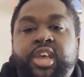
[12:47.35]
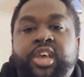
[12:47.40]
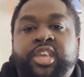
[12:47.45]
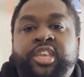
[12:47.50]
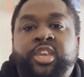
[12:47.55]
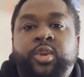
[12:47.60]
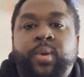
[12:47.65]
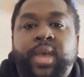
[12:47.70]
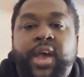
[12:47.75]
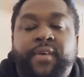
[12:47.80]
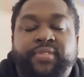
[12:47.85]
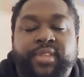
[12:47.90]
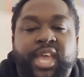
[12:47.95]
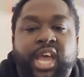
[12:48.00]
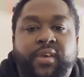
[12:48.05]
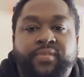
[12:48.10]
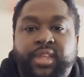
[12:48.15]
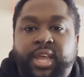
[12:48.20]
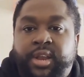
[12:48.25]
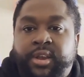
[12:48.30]
You have to
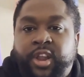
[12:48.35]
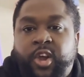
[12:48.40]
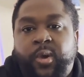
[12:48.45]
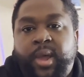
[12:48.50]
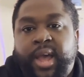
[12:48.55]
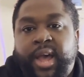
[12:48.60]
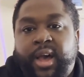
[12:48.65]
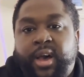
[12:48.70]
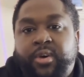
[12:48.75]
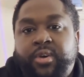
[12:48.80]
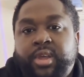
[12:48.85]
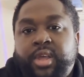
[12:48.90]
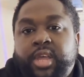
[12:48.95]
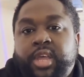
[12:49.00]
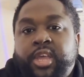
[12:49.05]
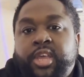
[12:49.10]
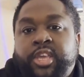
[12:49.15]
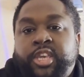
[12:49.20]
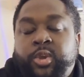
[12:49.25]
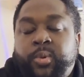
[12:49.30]
have that know-how.
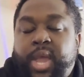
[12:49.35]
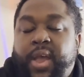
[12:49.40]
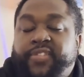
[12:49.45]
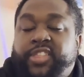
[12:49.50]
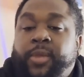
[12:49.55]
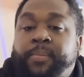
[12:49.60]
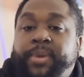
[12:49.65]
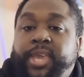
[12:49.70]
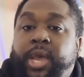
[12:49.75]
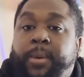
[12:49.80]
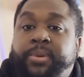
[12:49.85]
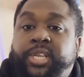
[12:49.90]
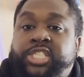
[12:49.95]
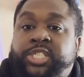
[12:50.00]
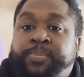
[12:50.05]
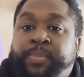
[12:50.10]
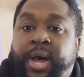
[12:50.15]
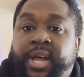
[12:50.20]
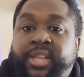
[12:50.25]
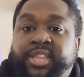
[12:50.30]
You have to be able to
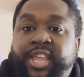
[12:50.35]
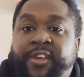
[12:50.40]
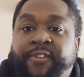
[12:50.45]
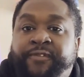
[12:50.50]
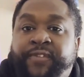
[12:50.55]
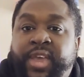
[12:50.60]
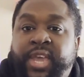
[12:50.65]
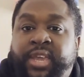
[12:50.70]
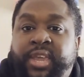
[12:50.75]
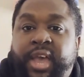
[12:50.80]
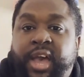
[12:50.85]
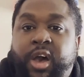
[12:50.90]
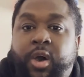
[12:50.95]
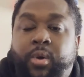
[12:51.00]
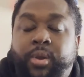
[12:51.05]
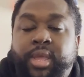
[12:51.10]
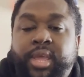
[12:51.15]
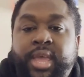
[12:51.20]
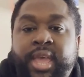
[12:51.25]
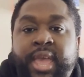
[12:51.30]
spot that fake
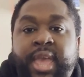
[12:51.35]
out.